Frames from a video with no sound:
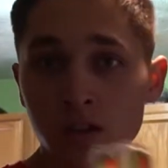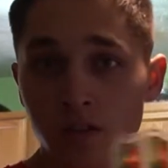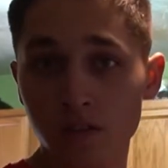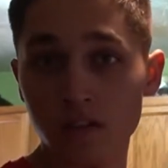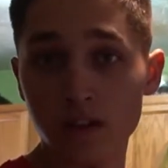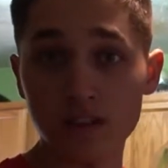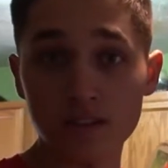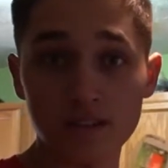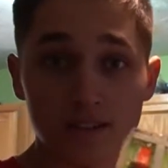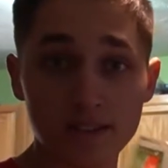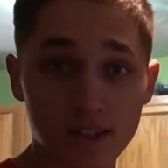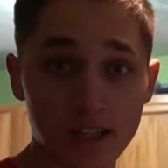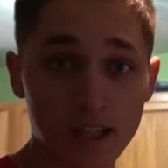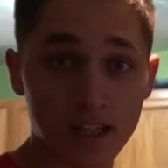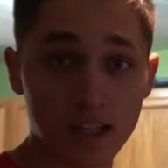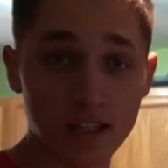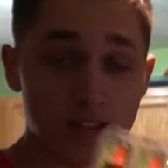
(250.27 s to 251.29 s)
This is the
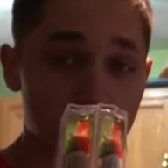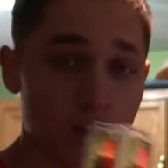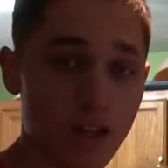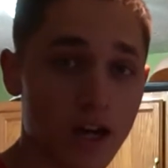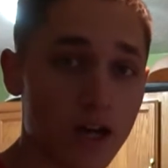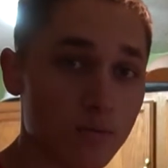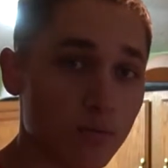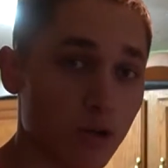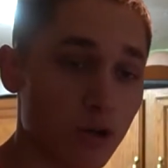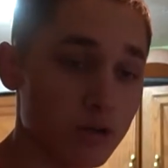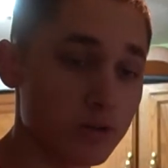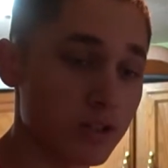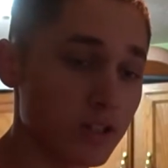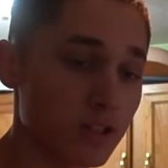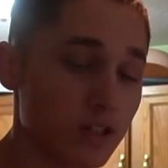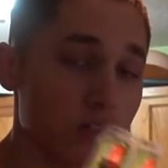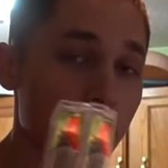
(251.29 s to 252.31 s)
key to the high
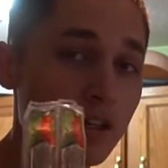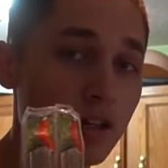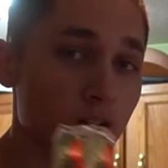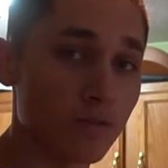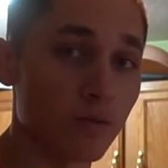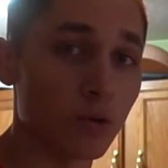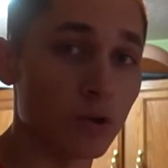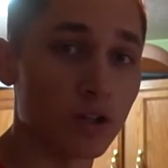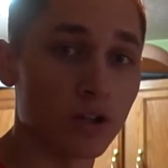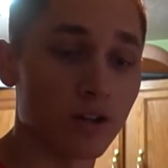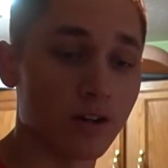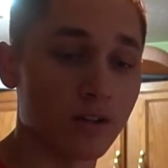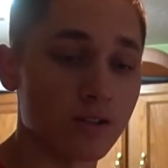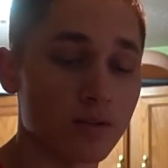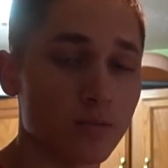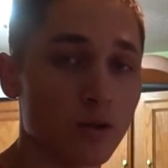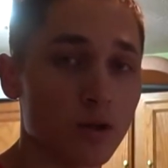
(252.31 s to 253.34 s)
protein. 14
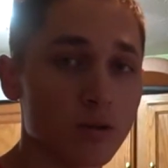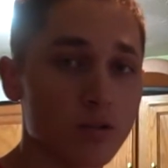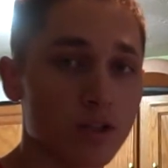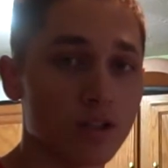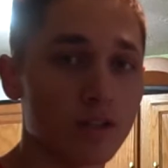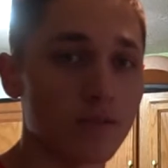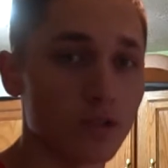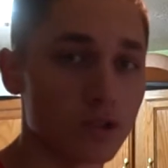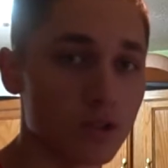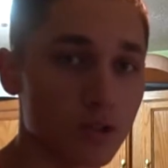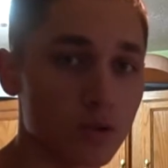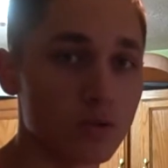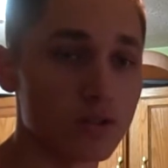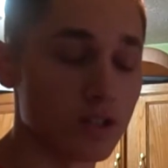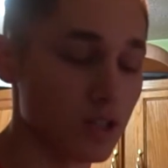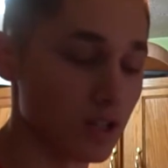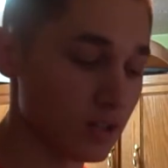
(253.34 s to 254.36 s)
grams of protein for 2
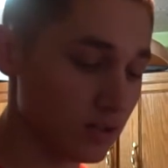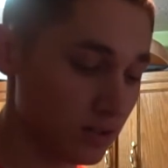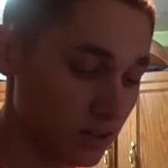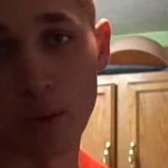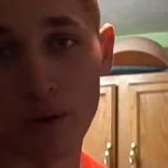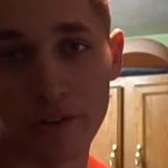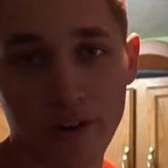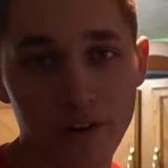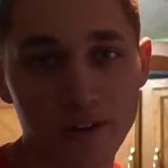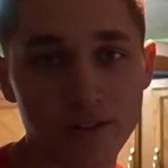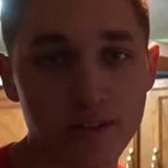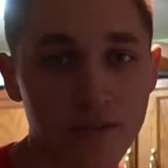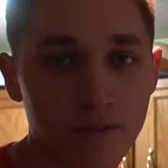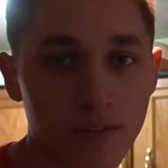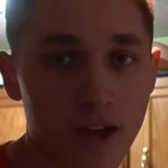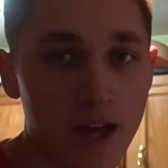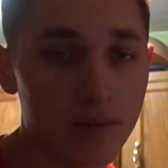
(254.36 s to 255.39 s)
sticks. 12 grams
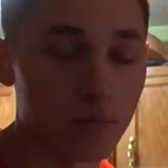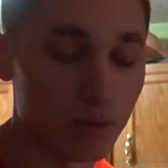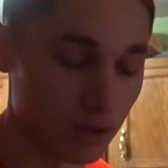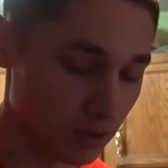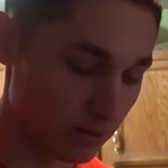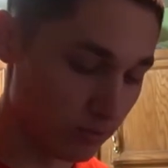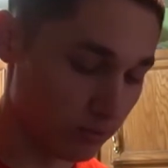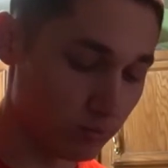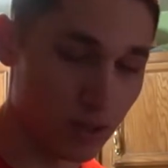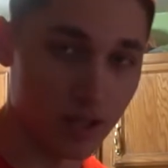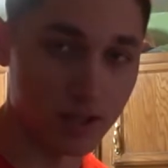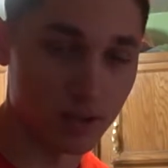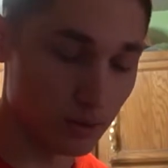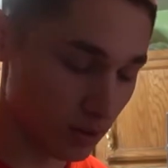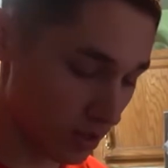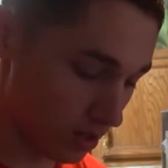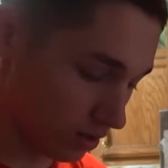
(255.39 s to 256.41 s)
of fat, but that's
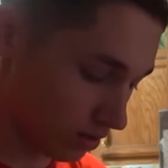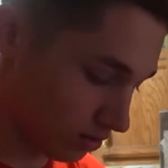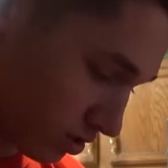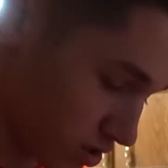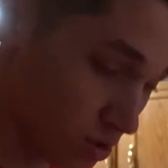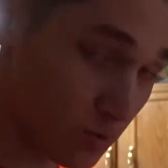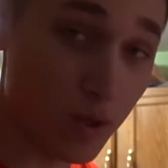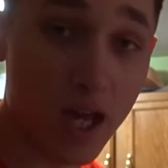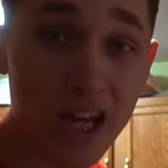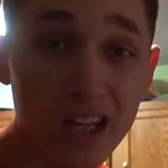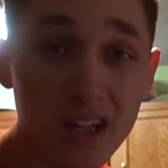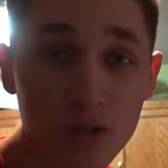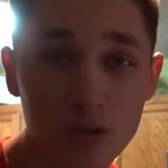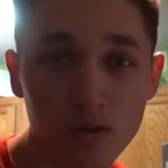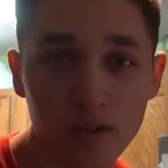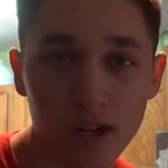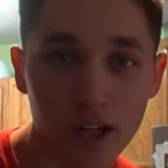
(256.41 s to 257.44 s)
okay. You can
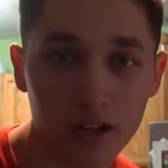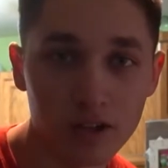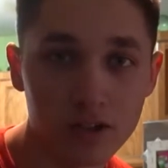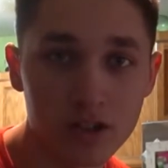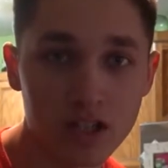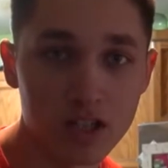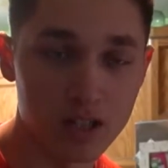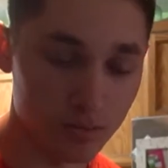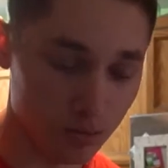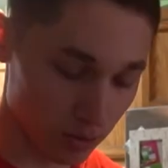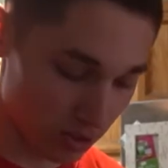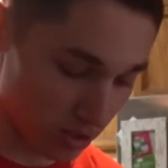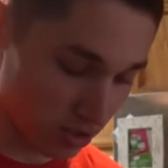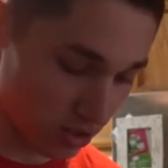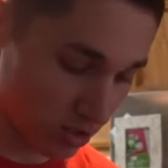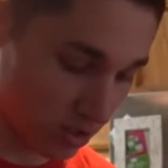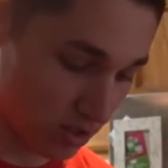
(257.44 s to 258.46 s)
use regular cheese, but
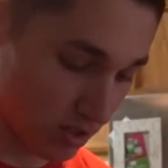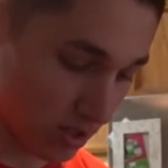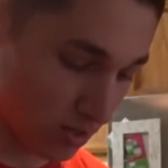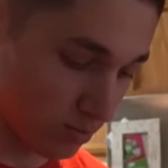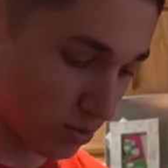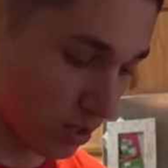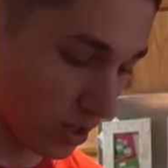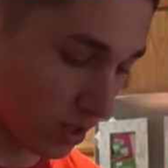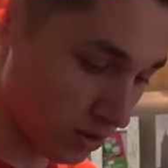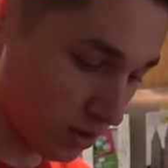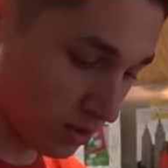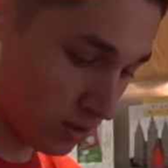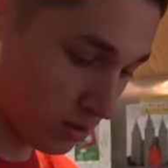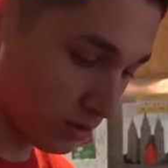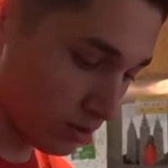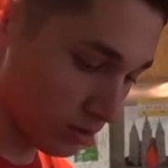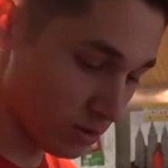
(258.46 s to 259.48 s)
this just seems
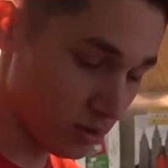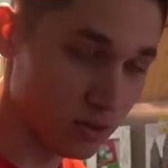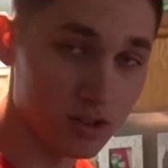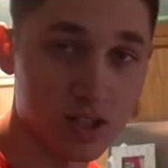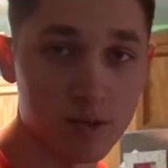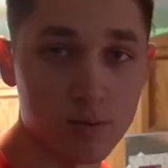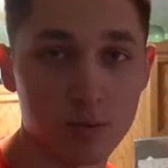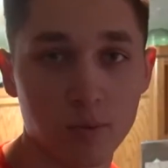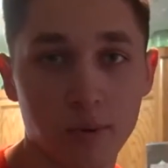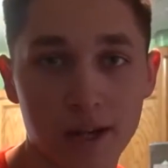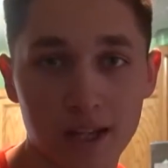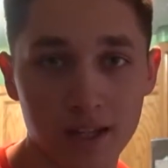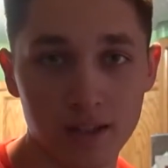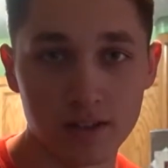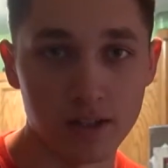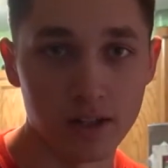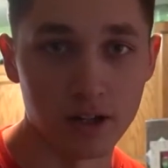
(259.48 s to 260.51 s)
way
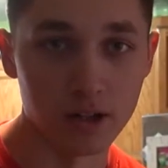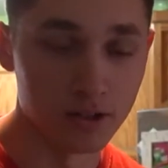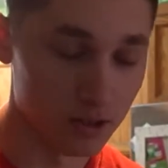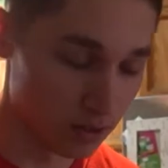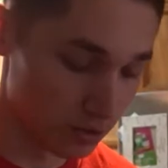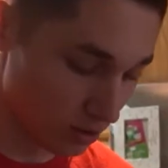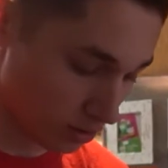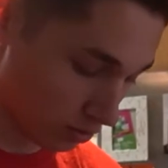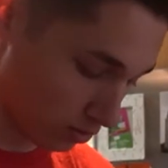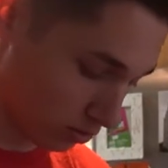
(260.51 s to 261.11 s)
easier to do.